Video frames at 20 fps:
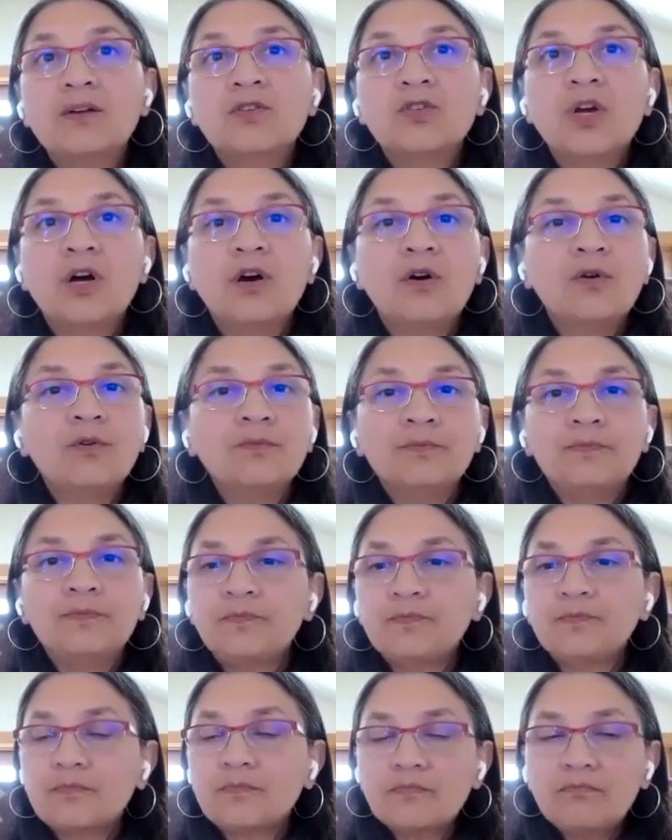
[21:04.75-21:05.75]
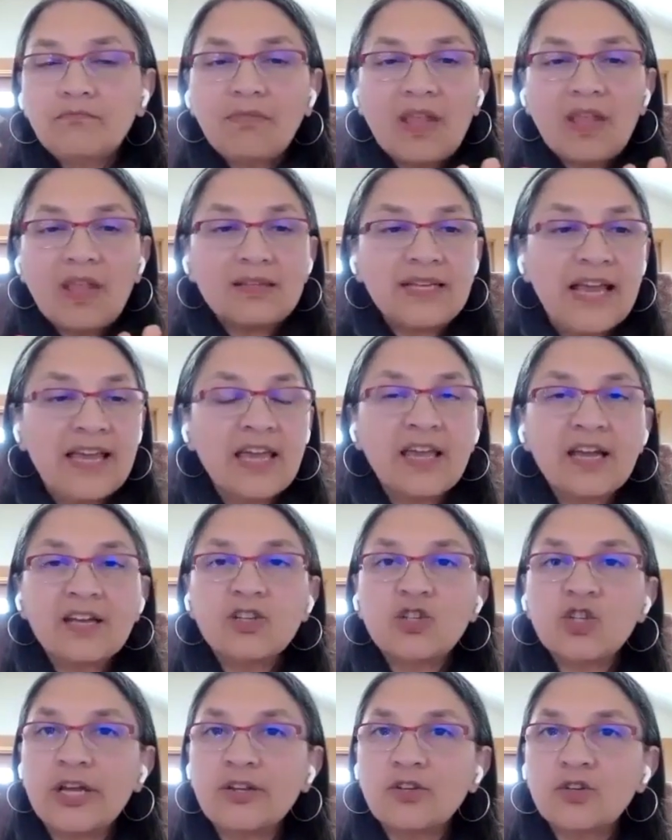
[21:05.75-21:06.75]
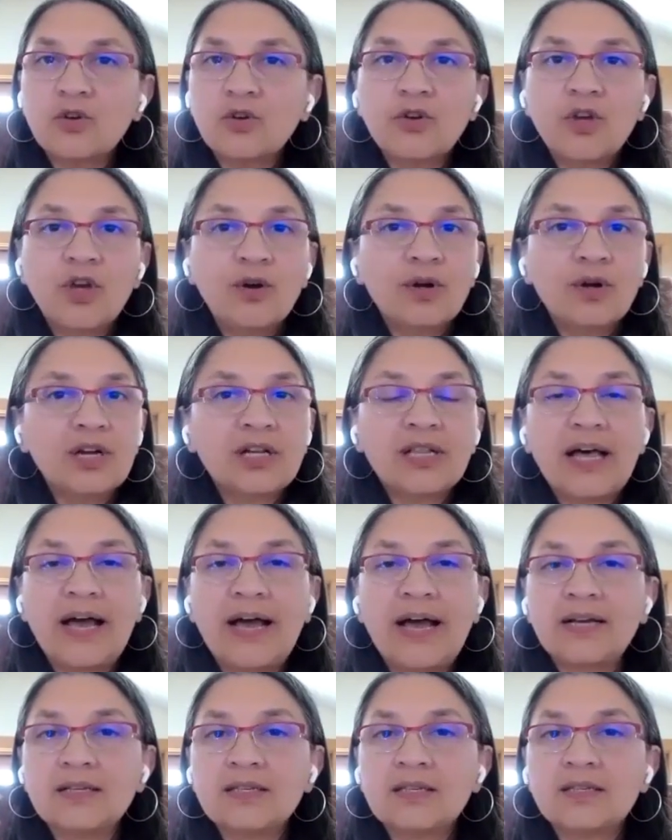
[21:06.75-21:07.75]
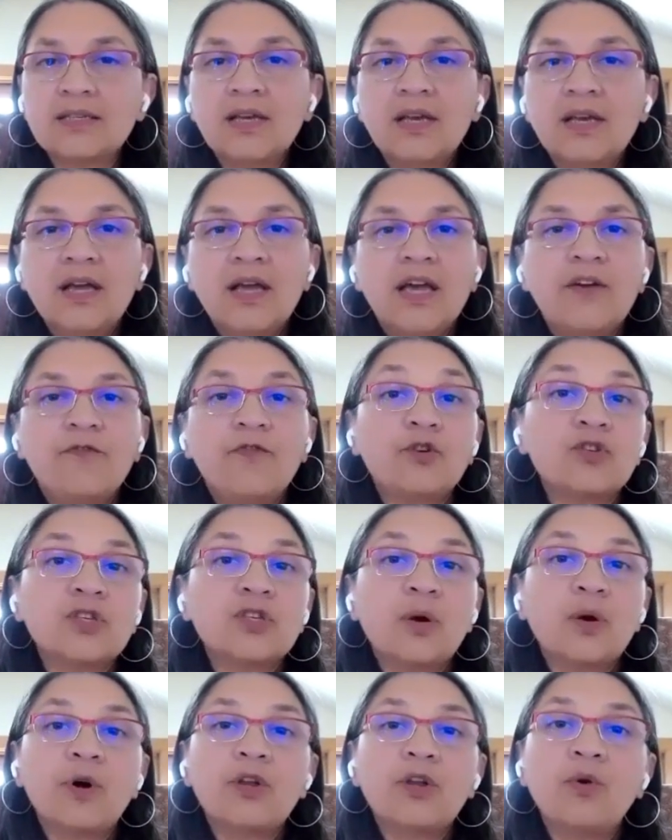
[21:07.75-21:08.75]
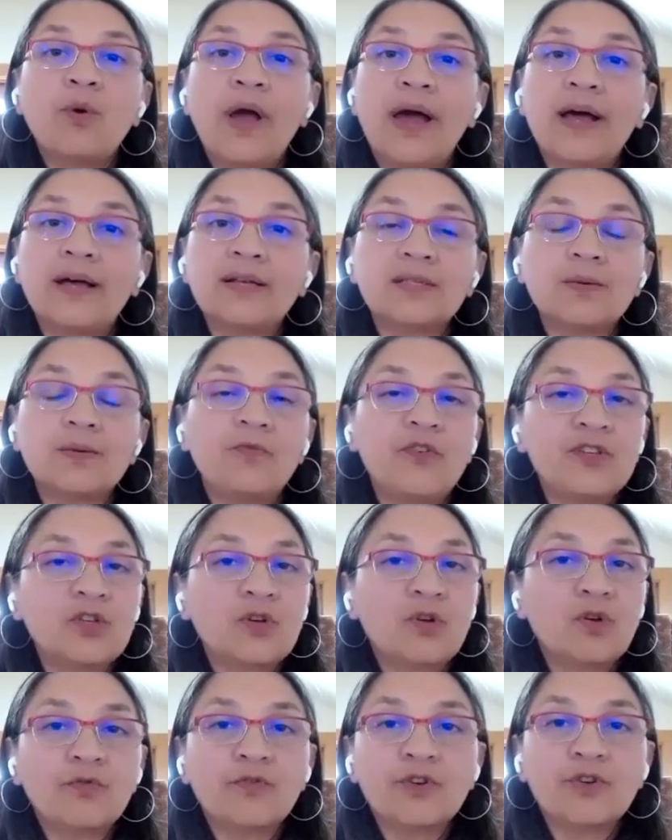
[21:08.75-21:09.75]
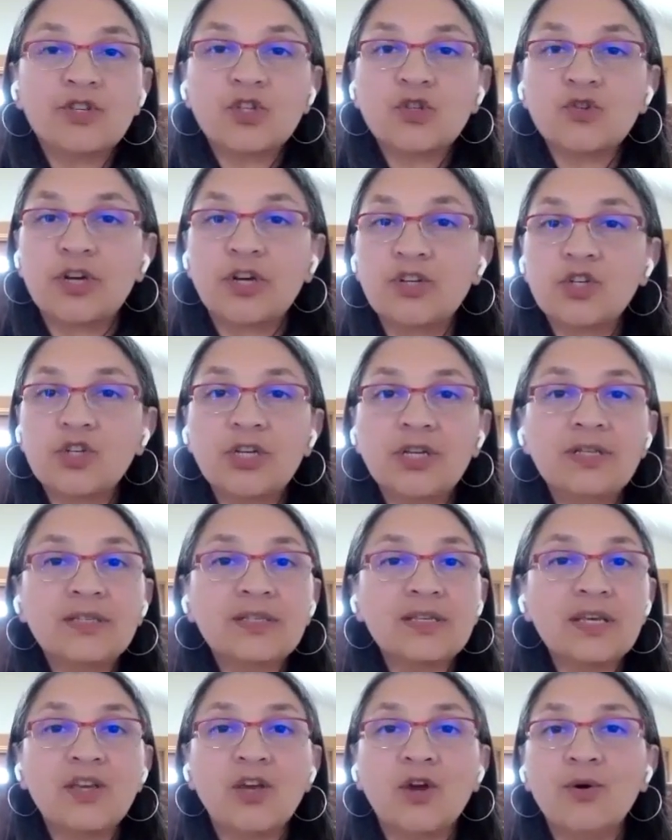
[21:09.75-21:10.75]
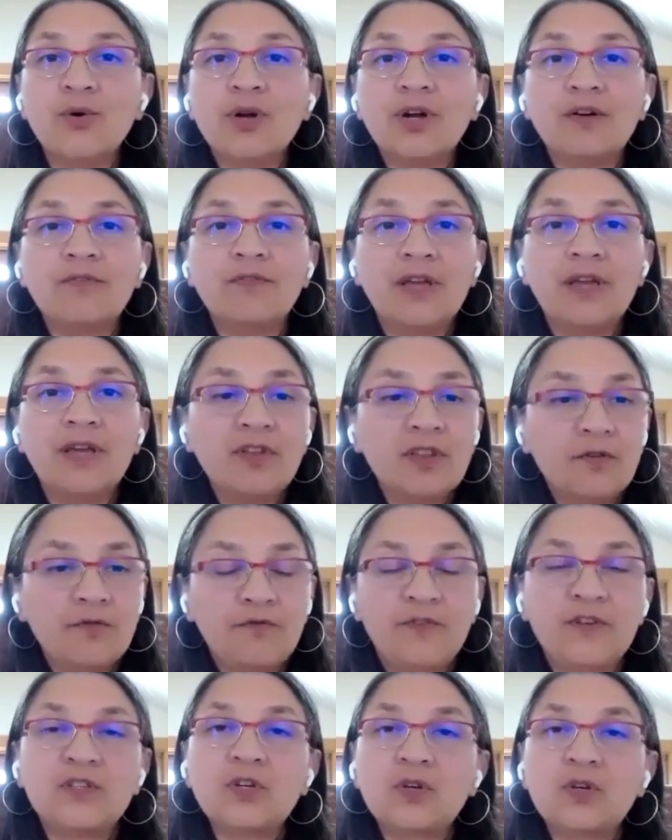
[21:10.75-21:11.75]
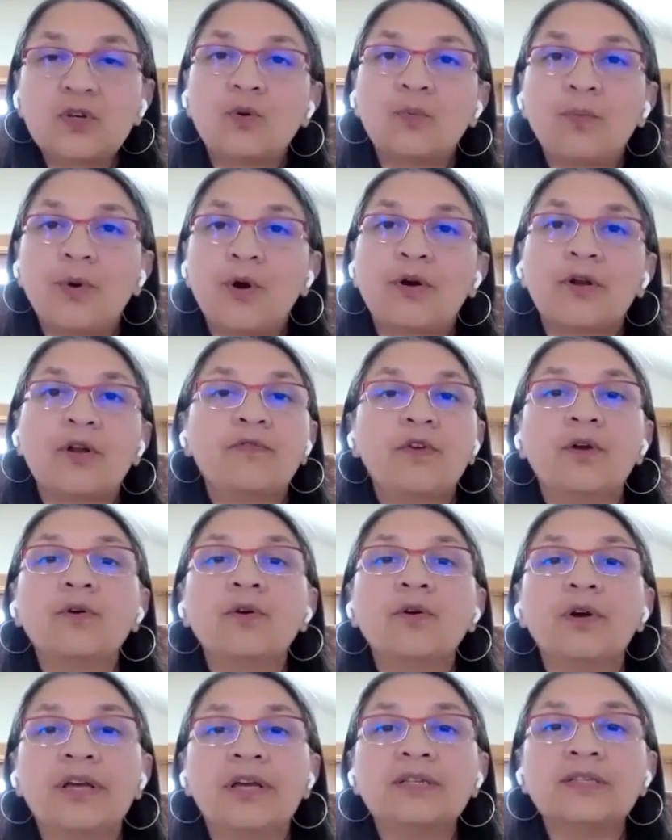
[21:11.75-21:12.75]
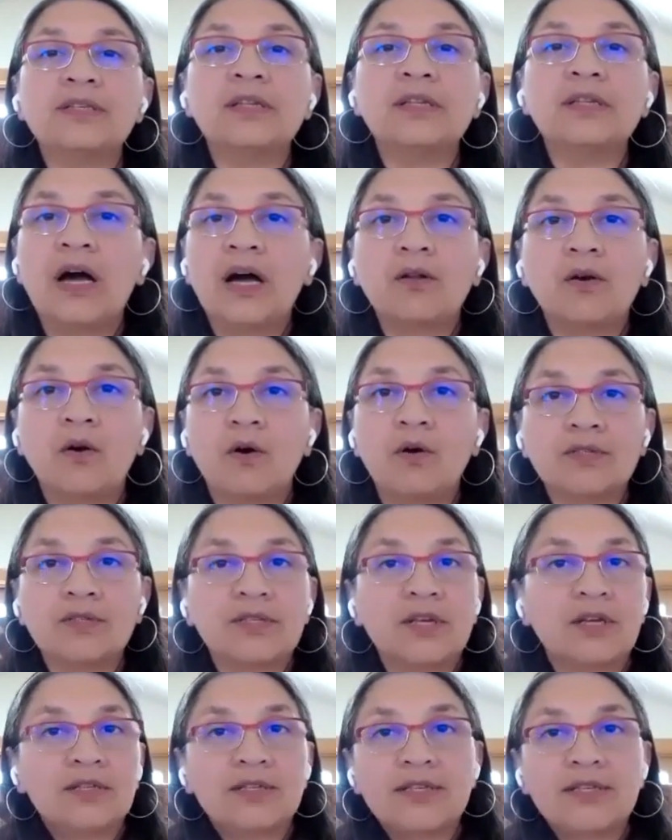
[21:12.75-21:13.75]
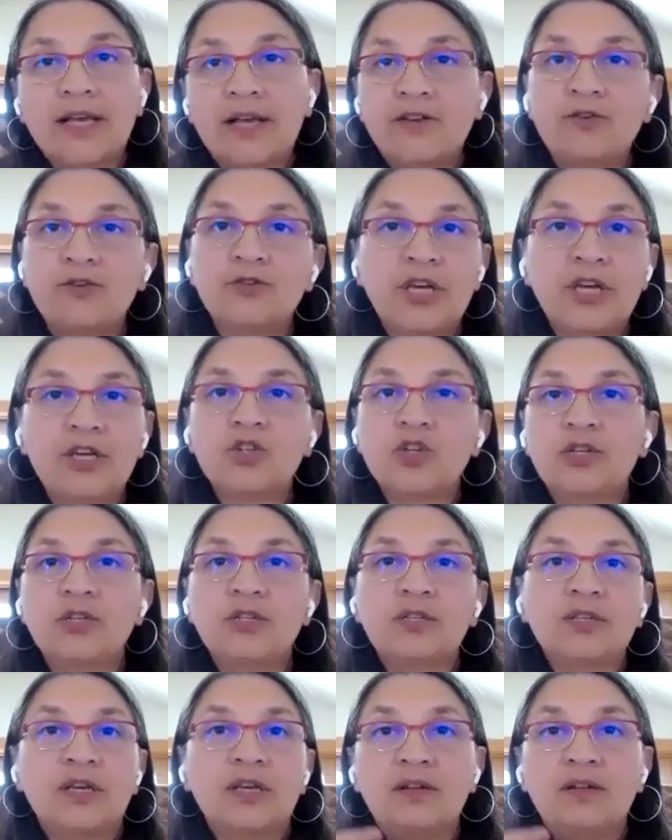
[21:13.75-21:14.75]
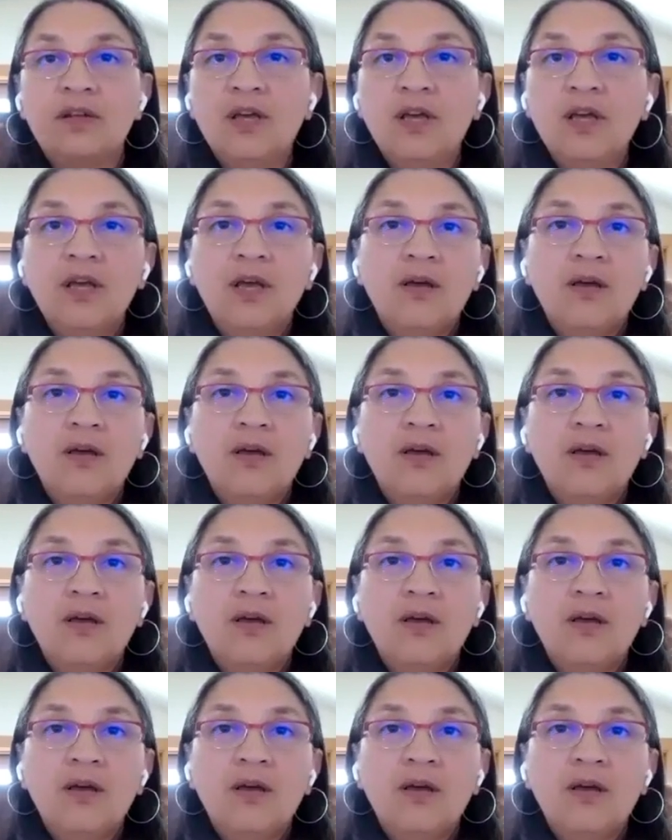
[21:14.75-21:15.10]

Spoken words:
So taking a gentle yoga class, if you're someone who has some physical restrictions, yoga, even the physical part of yoga, is not all sun salutations and